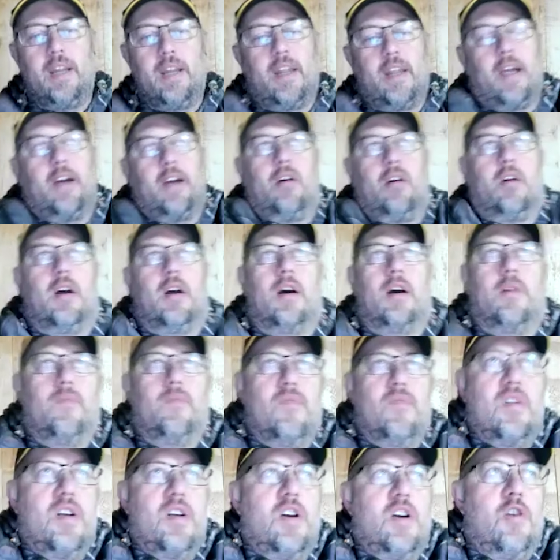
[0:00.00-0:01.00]
they got to
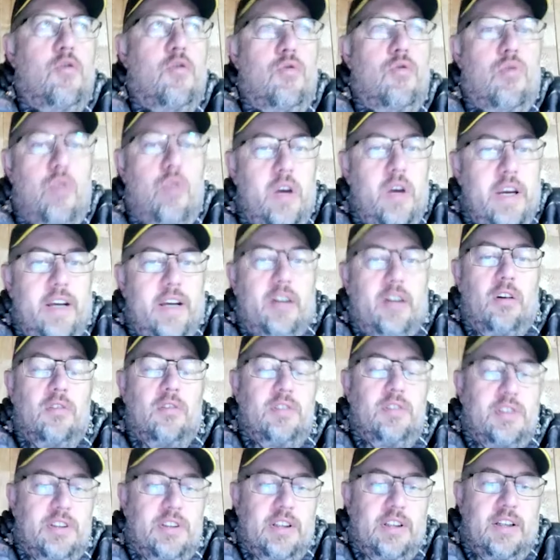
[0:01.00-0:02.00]

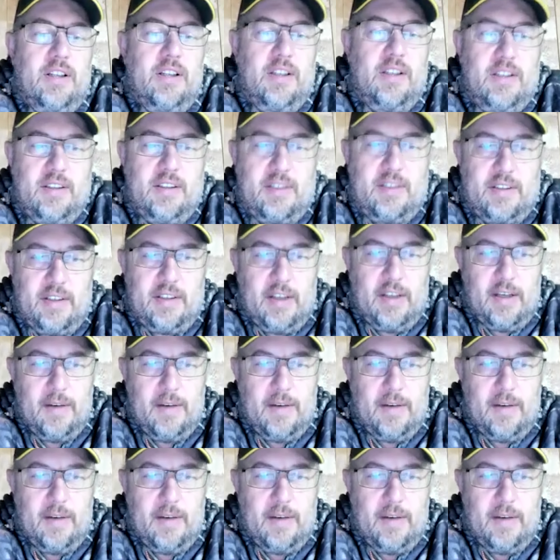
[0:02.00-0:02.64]
reconsider this